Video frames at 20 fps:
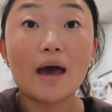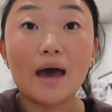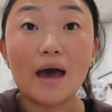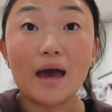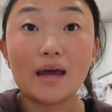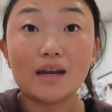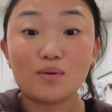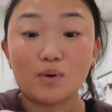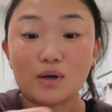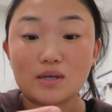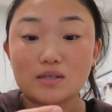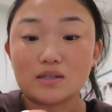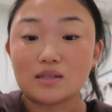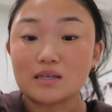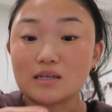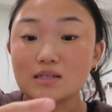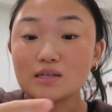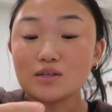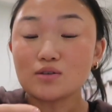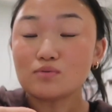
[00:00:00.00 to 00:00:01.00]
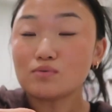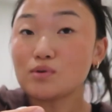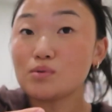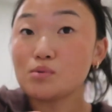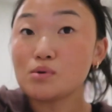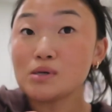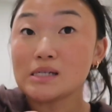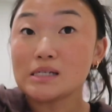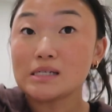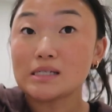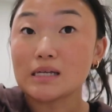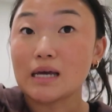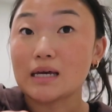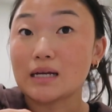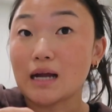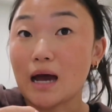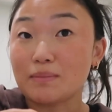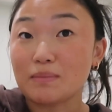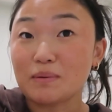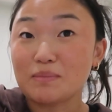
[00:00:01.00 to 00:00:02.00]
Anyways, this is ruined
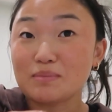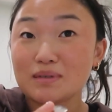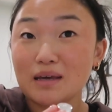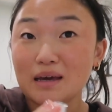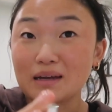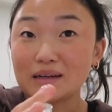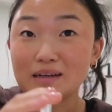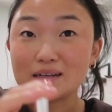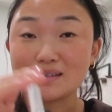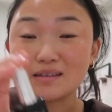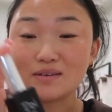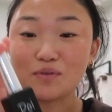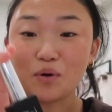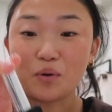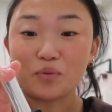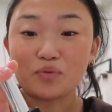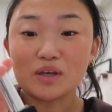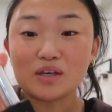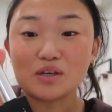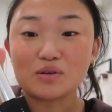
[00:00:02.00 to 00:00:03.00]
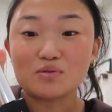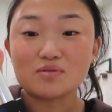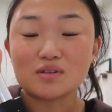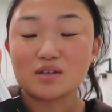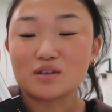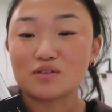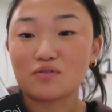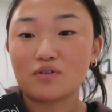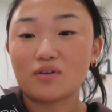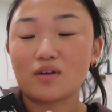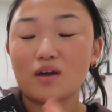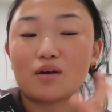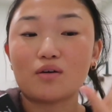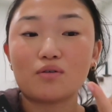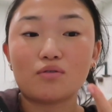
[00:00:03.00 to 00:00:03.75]
and I'm upset because I've only used this for like